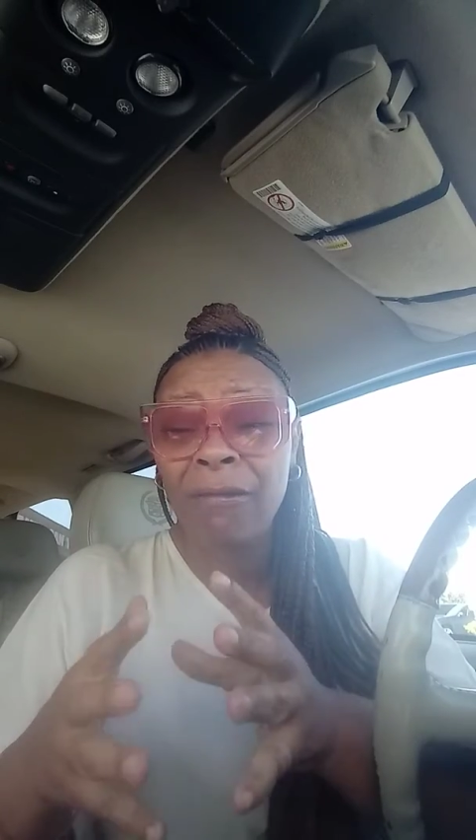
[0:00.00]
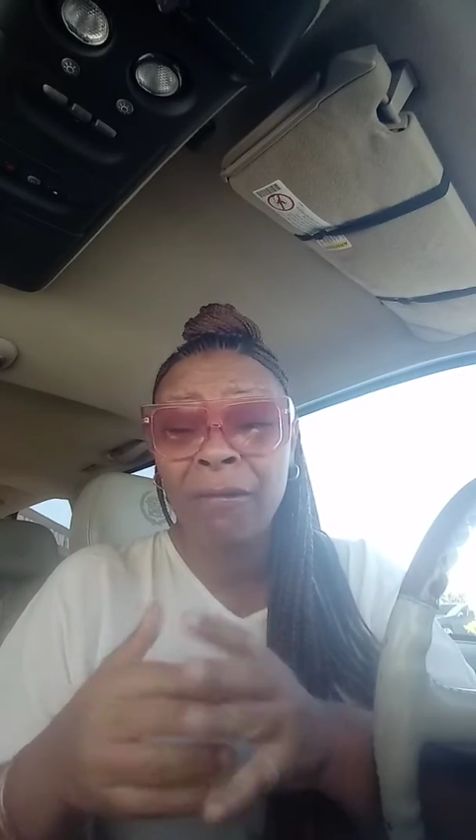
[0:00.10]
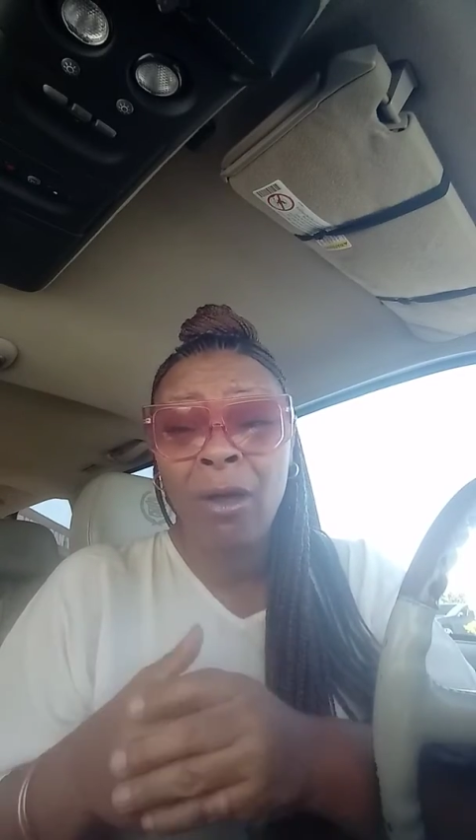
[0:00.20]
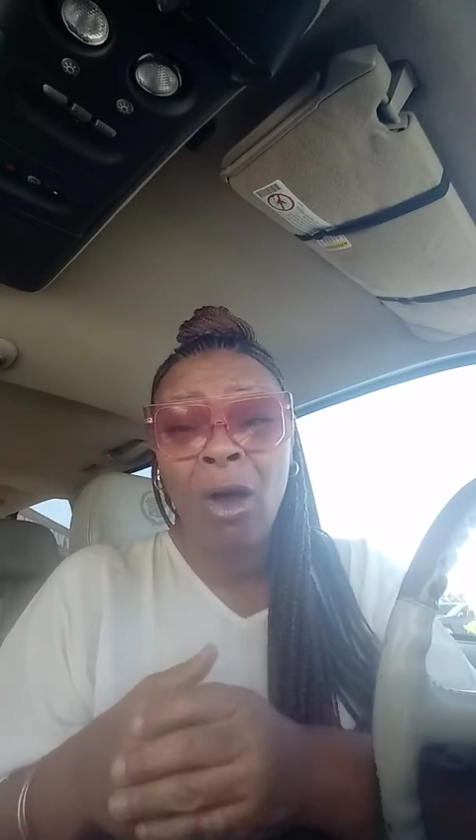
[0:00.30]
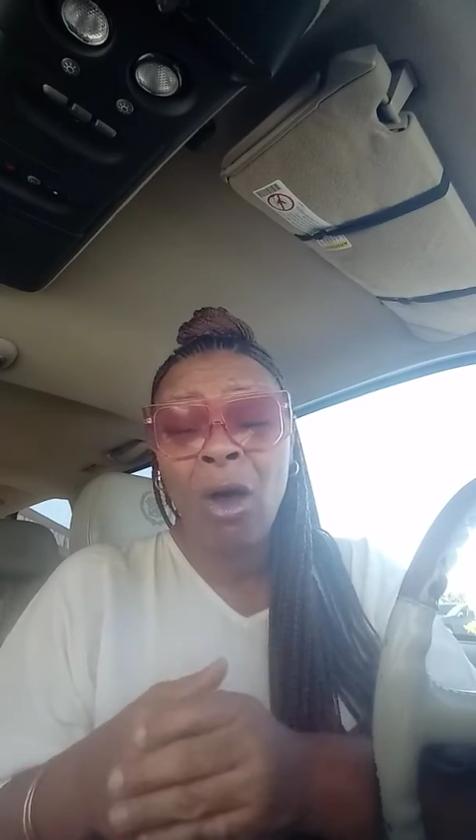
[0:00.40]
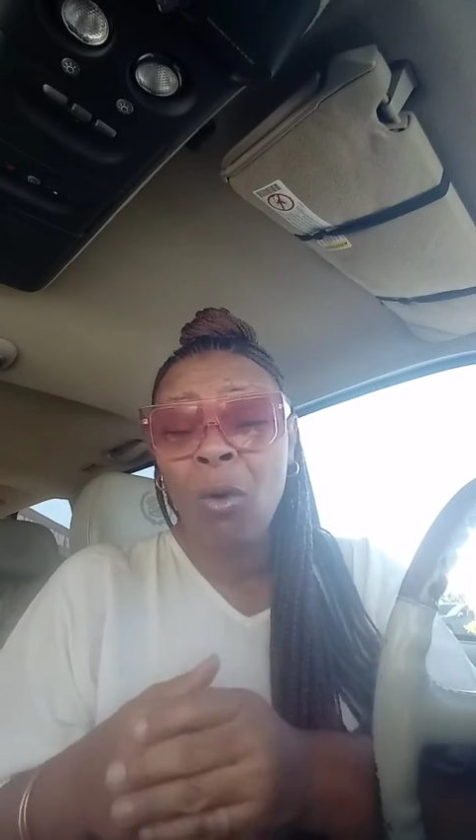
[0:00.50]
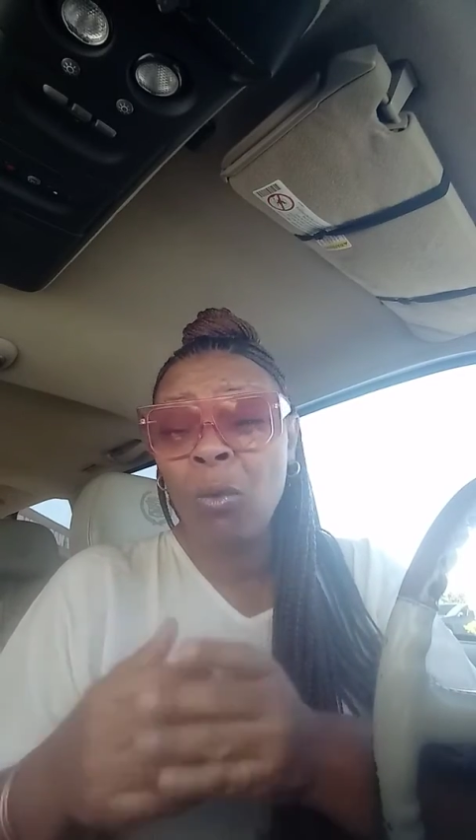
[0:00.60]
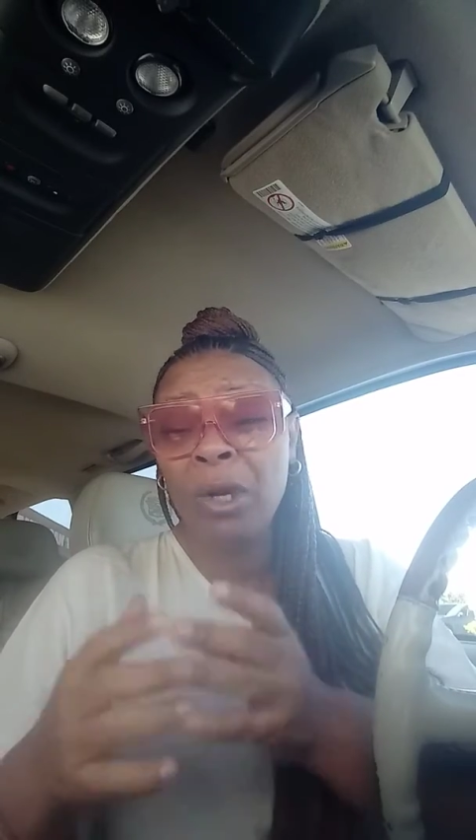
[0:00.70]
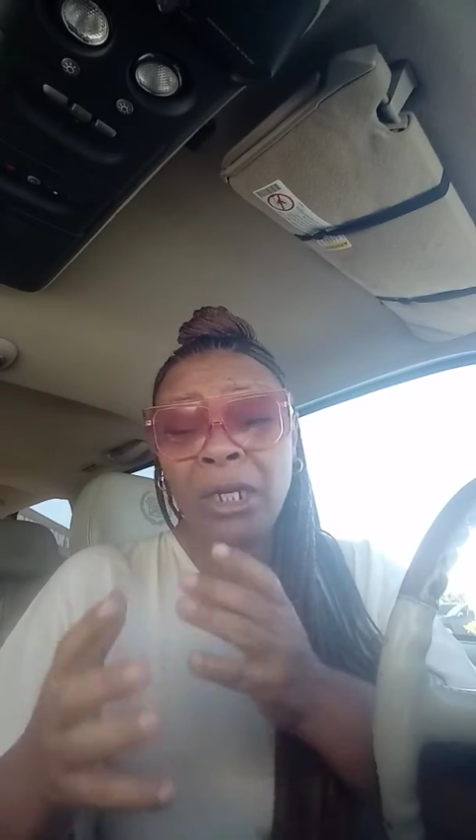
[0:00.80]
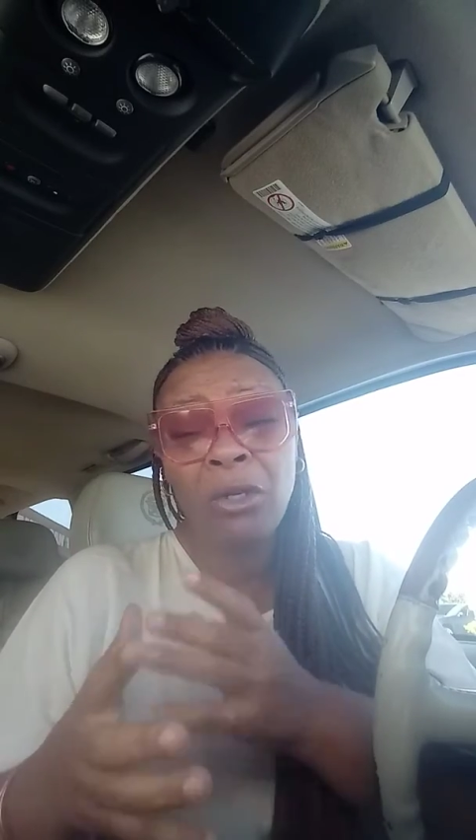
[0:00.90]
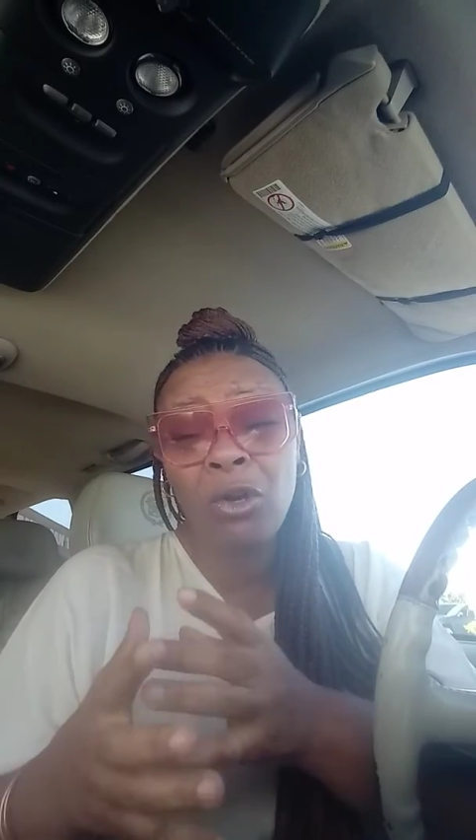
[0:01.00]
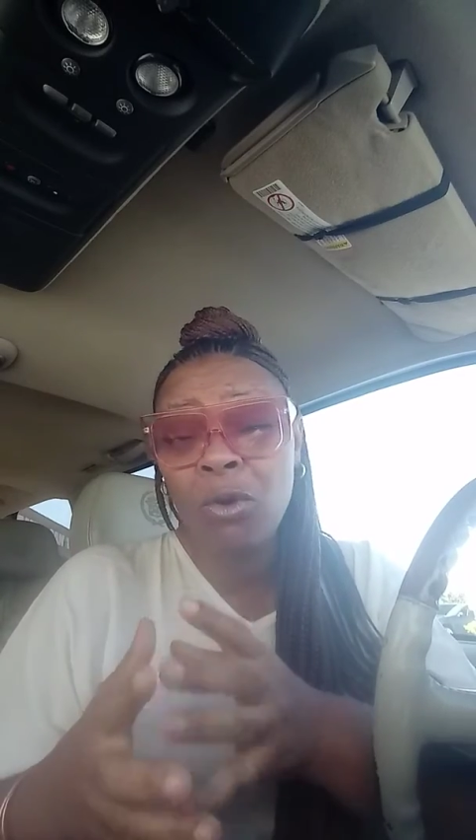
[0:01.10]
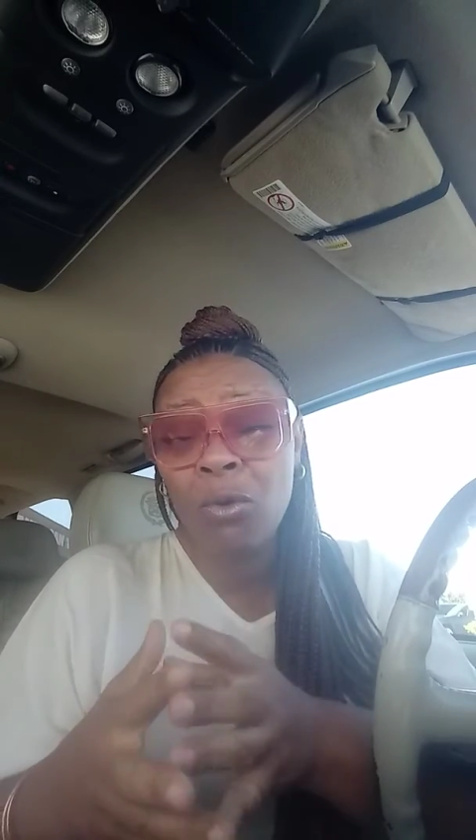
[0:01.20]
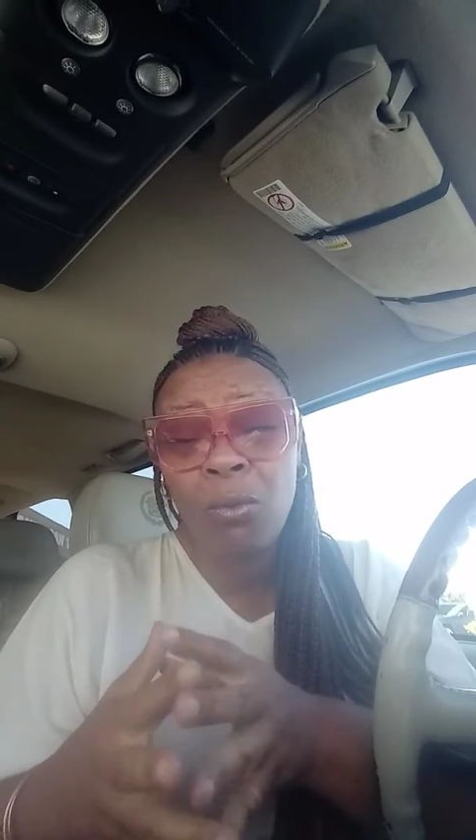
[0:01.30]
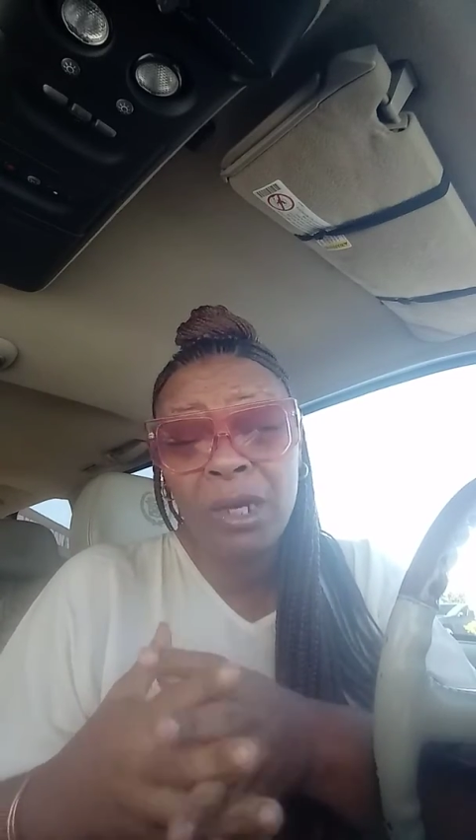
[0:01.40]
you get
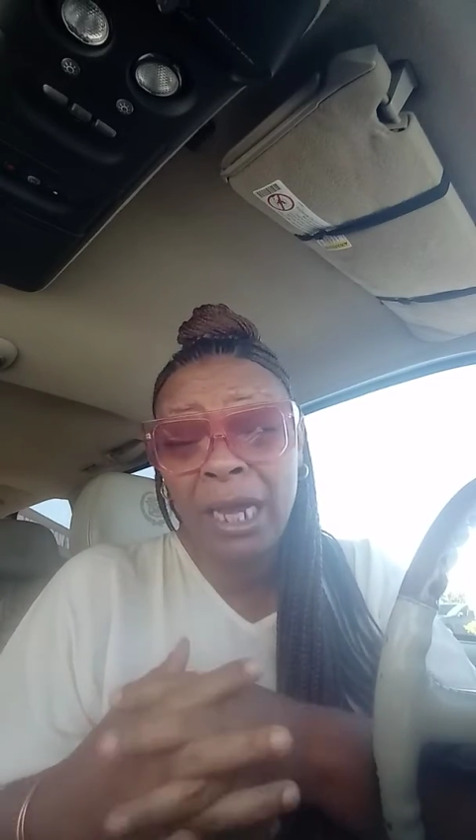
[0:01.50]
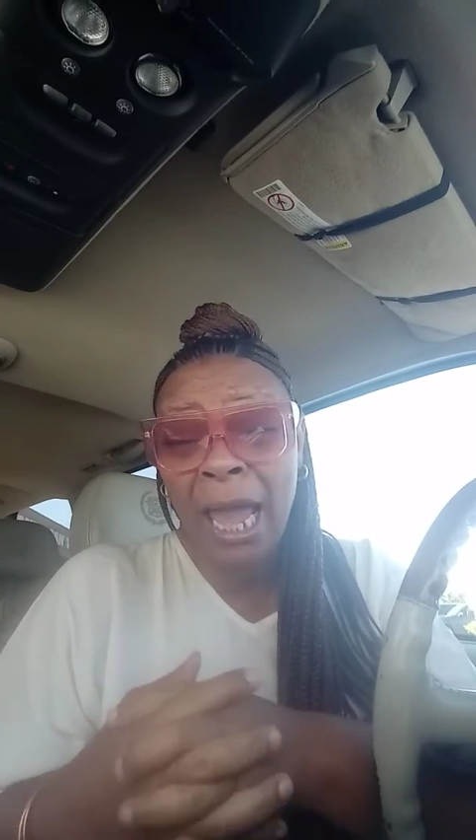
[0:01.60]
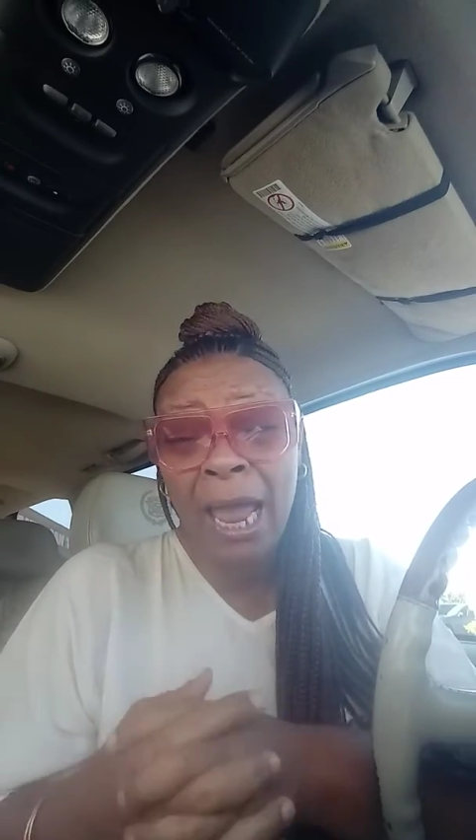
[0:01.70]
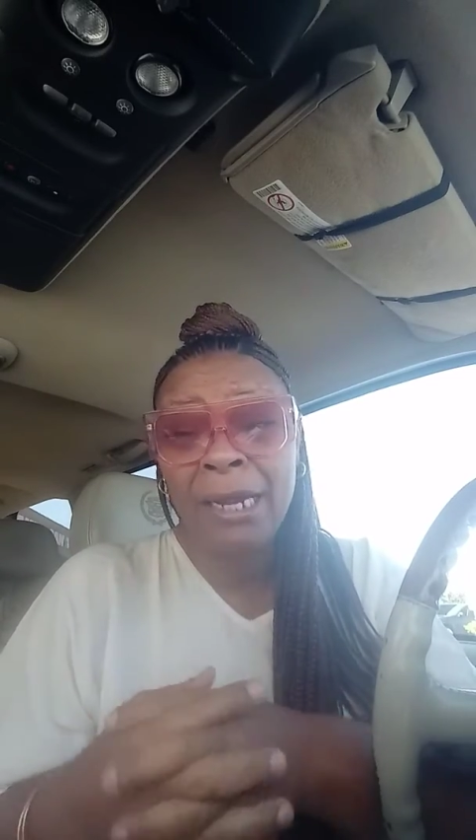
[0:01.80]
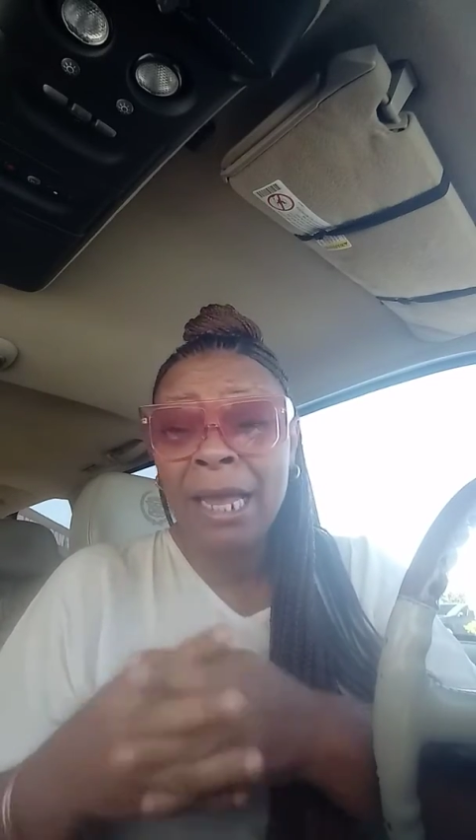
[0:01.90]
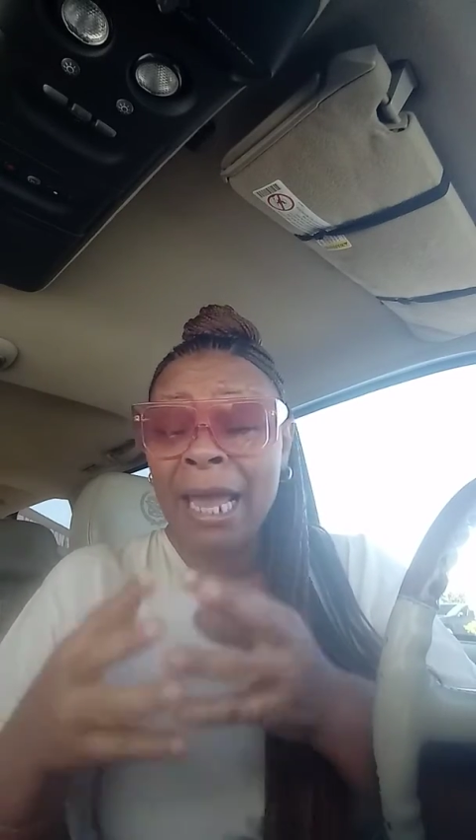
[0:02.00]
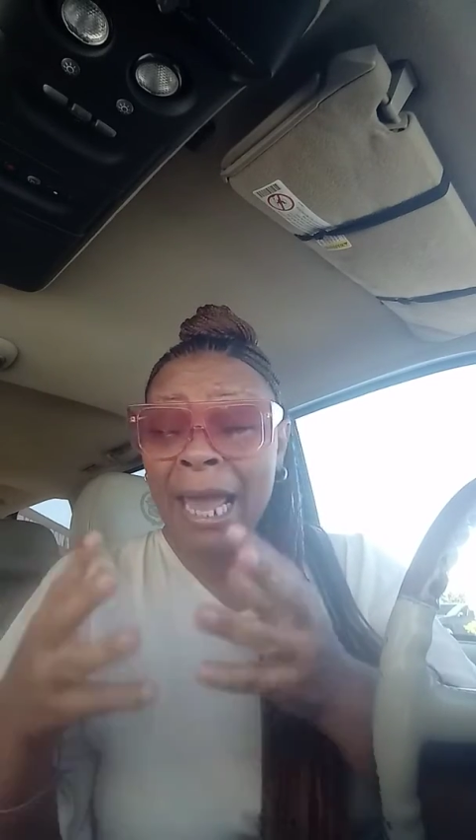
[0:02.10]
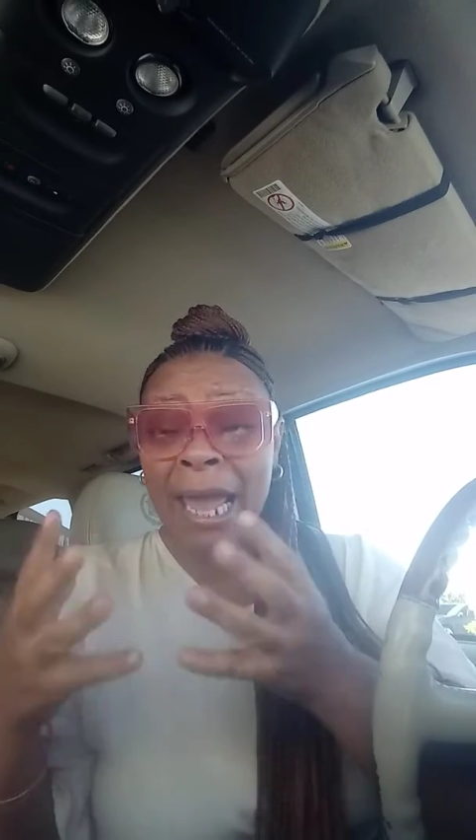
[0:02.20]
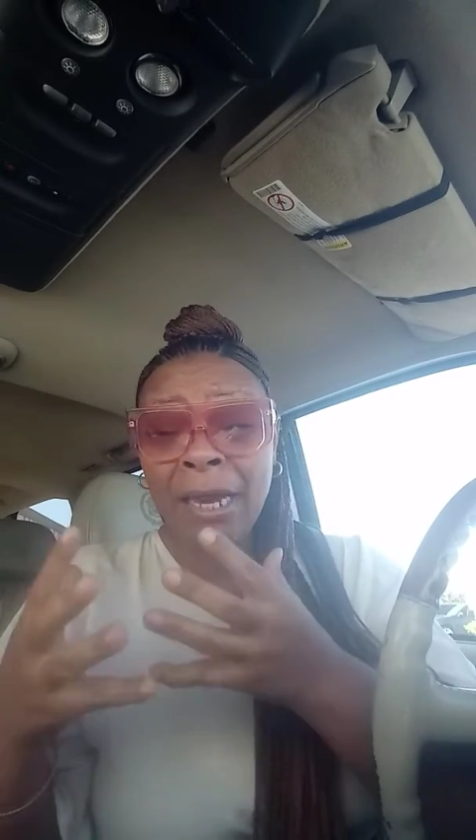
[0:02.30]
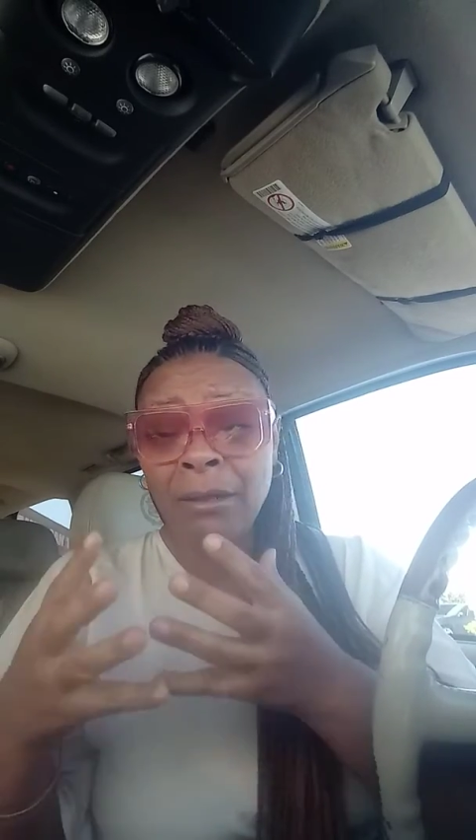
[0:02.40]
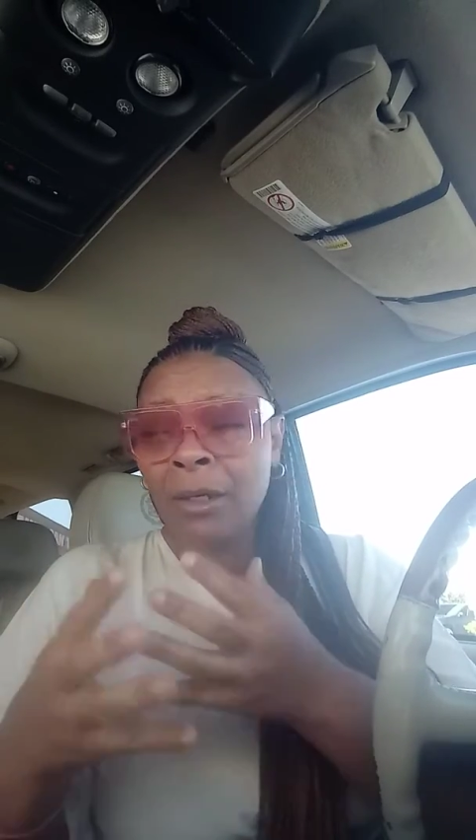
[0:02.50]
all these conversations,